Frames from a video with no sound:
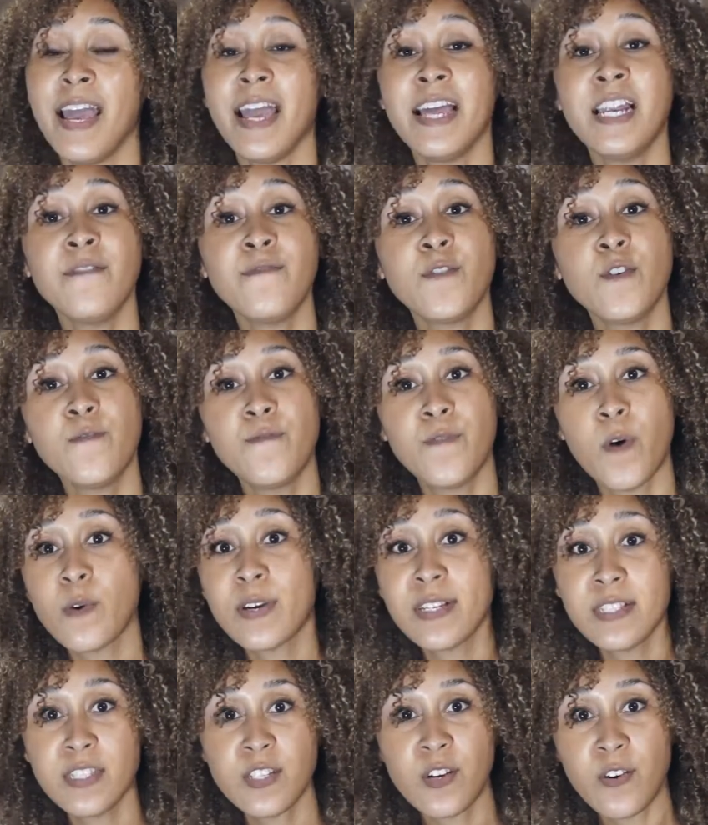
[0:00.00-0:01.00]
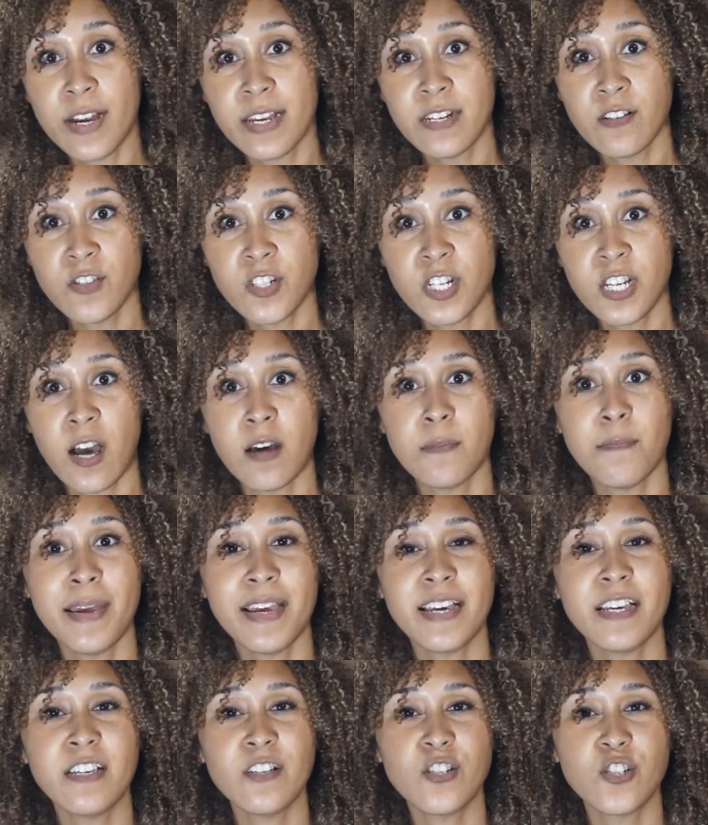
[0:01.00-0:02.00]
And if you focus your energy on
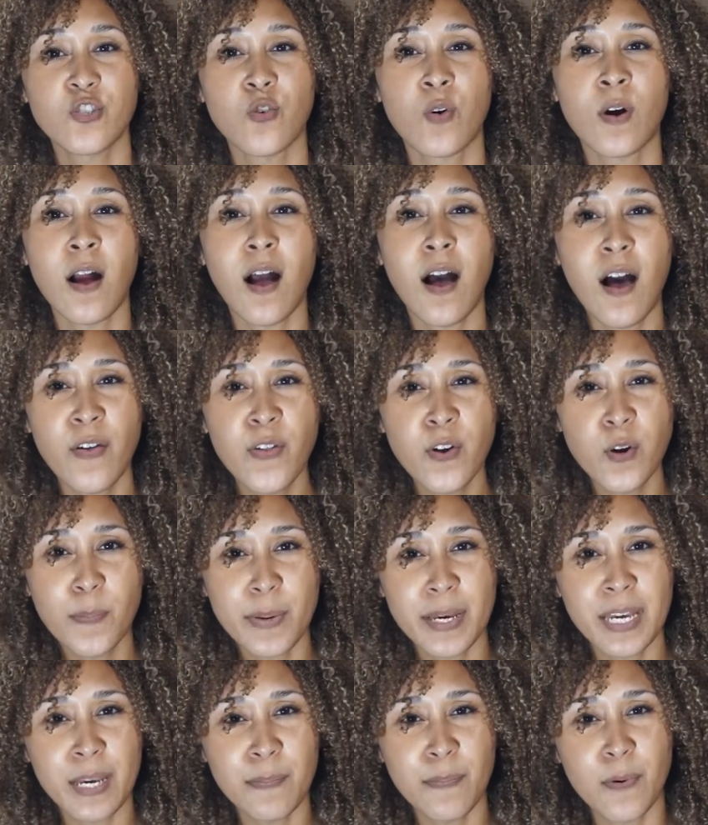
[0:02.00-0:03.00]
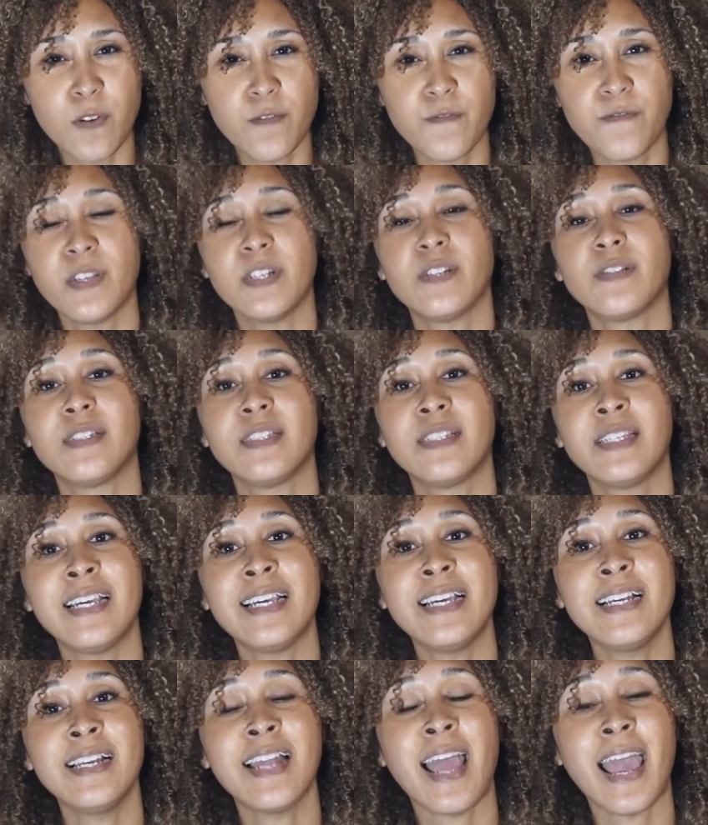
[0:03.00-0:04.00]
making sure other people feel
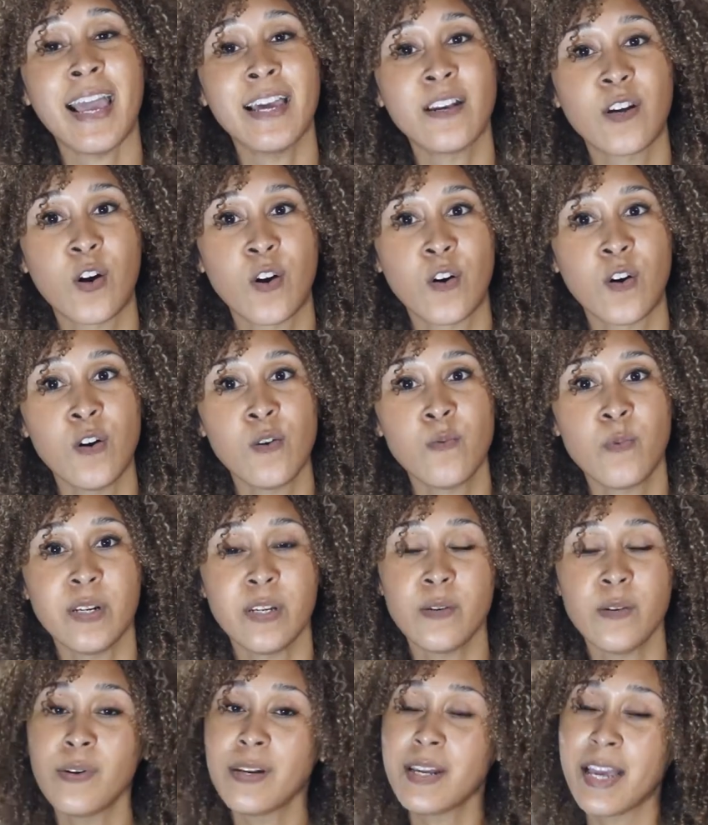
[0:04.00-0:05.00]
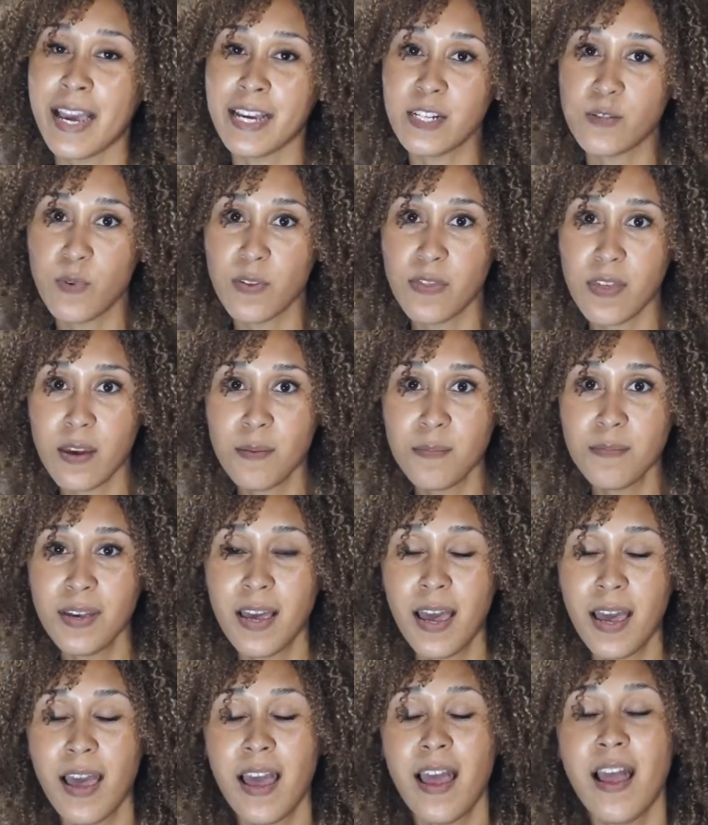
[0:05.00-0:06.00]
seen and heard when you engage with
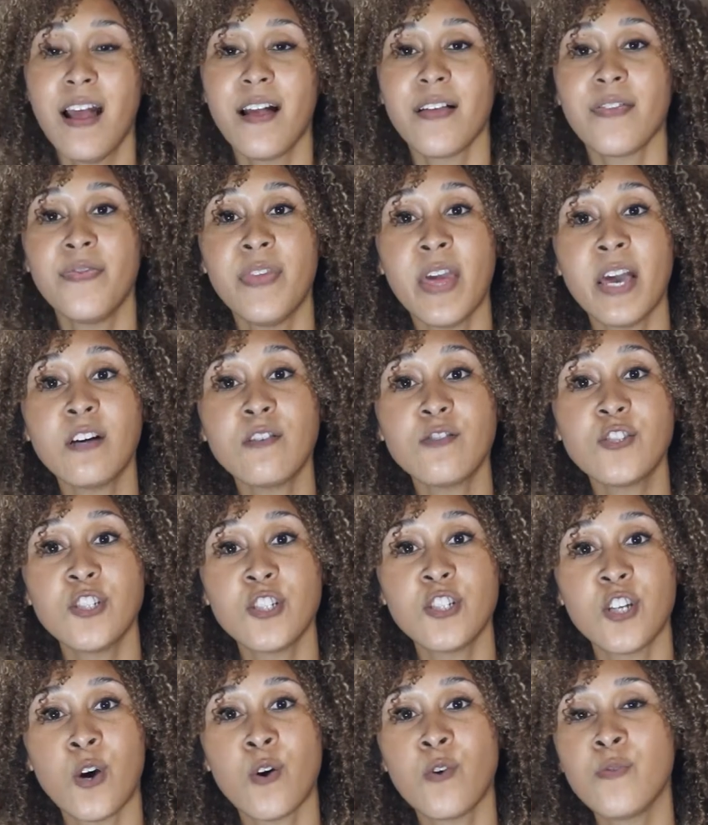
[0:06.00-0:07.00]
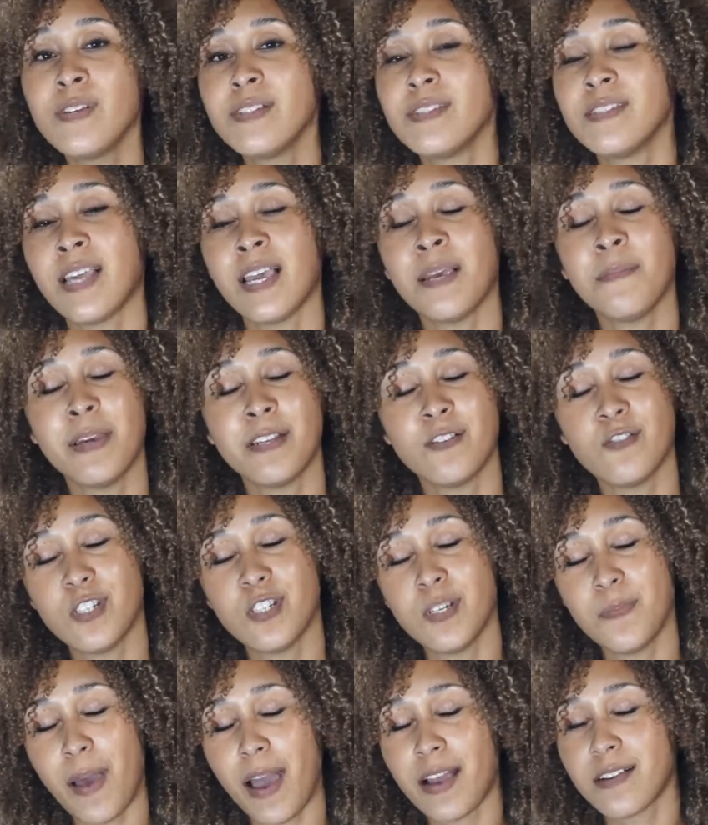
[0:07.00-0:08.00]
them, they'll show the same
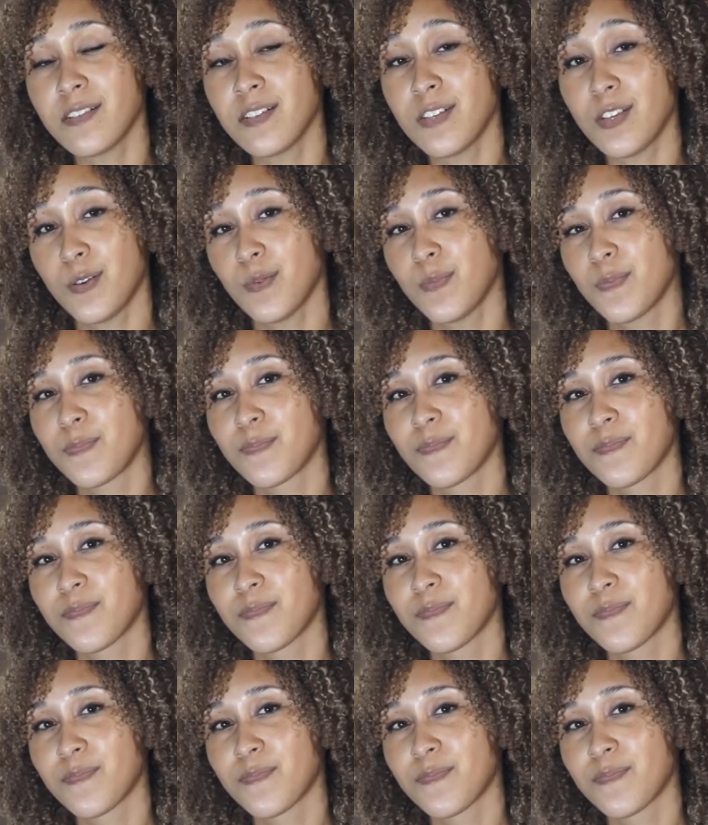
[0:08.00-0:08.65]
energy back to you.